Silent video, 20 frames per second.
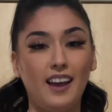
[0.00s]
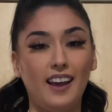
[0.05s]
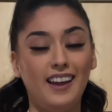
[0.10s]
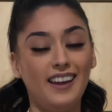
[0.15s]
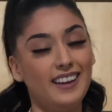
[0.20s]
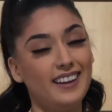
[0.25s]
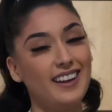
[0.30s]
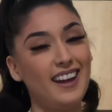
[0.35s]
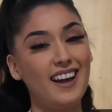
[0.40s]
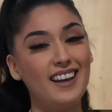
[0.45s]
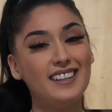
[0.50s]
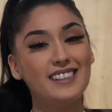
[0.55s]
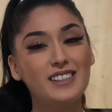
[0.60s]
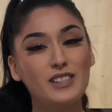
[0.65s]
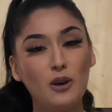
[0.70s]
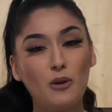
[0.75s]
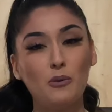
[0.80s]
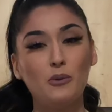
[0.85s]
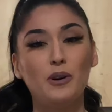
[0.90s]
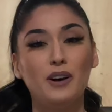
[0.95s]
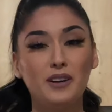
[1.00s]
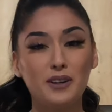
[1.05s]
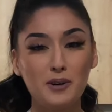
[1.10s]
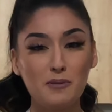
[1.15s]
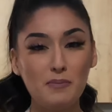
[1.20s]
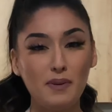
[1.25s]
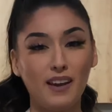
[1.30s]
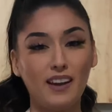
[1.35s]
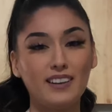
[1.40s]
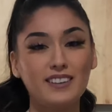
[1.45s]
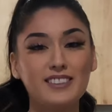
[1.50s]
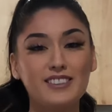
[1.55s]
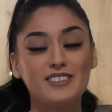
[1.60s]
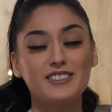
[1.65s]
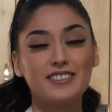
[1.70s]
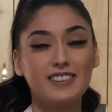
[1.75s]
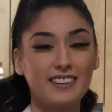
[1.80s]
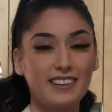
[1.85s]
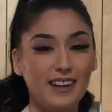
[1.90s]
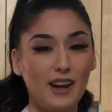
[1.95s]
Hey guys, welcome back to
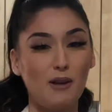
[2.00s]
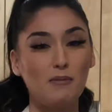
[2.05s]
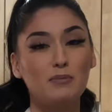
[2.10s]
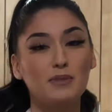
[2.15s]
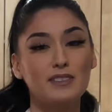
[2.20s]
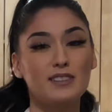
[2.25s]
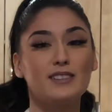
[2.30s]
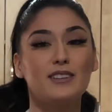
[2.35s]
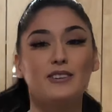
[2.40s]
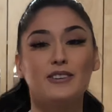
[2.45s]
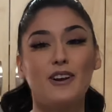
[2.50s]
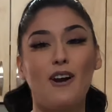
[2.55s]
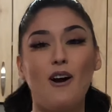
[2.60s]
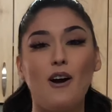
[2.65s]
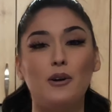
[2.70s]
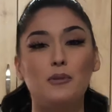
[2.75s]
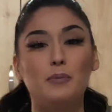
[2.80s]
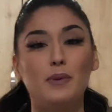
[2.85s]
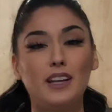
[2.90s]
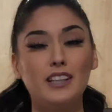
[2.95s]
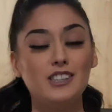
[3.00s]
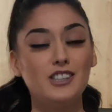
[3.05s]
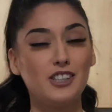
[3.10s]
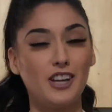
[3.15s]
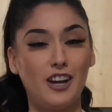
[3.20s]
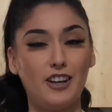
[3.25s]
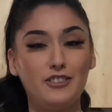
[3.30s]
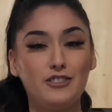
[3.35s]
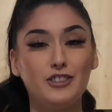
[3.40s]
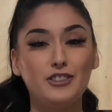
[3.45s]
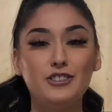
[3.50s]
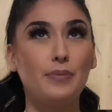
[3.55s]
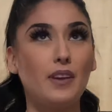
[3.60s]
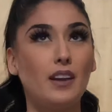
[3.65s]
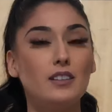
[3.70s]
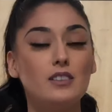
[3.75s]
another episode on my channel.